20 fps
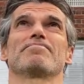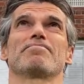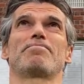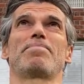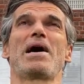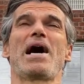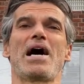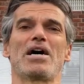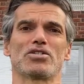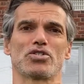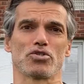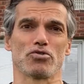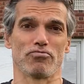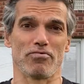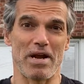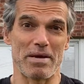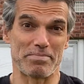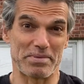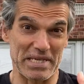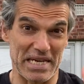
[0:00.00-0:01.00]
partial
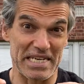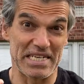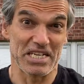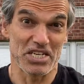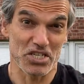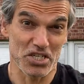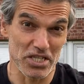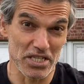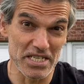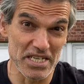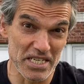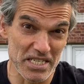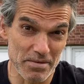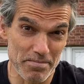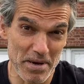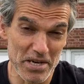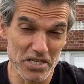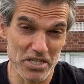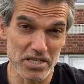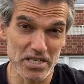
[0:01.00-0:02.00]
reps initially,
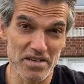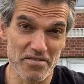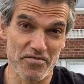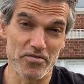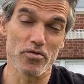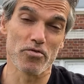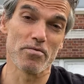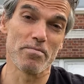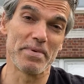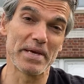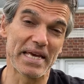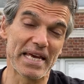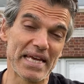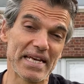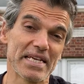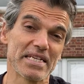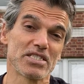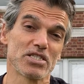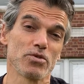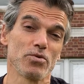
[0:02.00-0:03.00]
especially if you're a
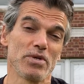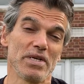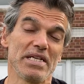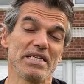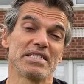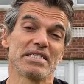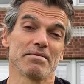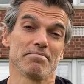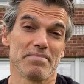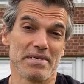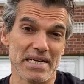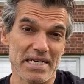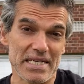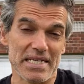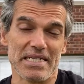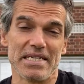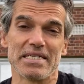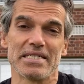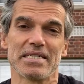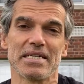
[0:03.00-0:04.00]
beginner to an
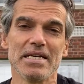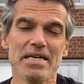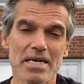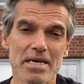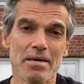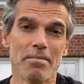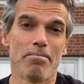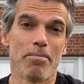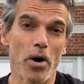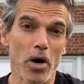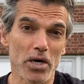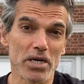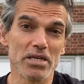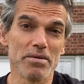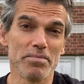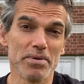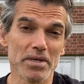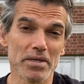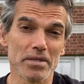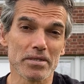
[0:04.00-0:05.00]
intermediate
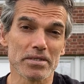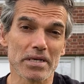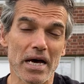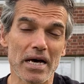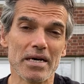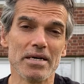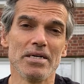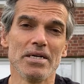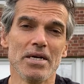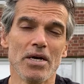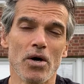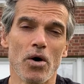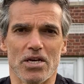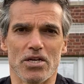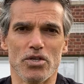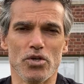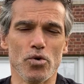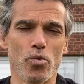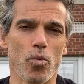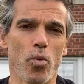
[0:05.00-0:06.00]
bodybuilder.
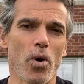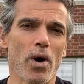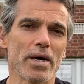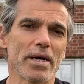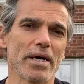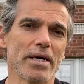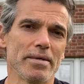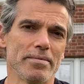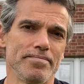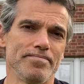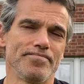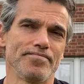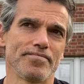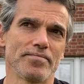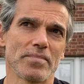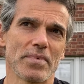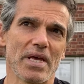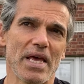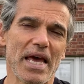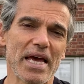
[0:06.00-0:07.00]
You want to
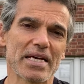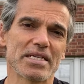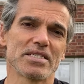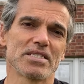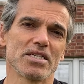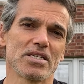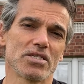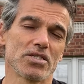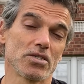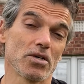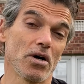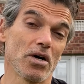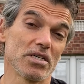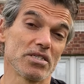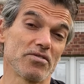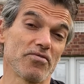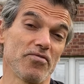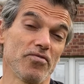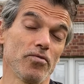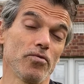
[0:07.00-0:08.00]

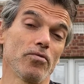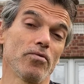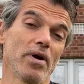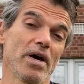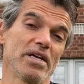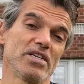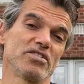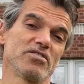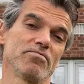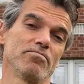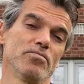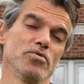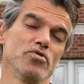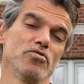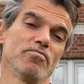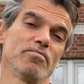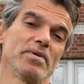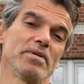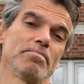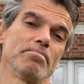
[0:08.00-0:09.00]
exercise full range of
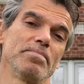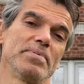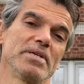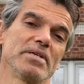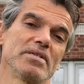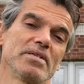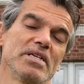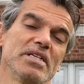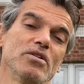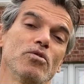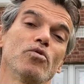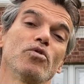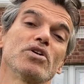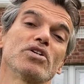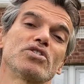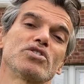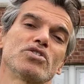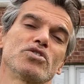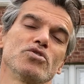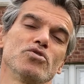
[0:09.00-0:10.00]
movement in
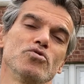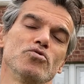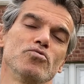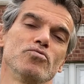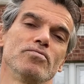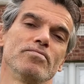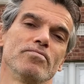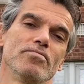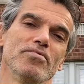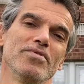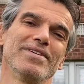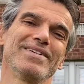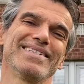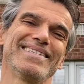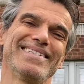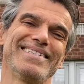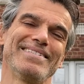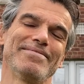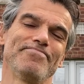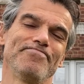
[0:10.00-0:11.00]
order to
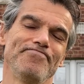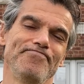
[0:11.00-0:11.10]
really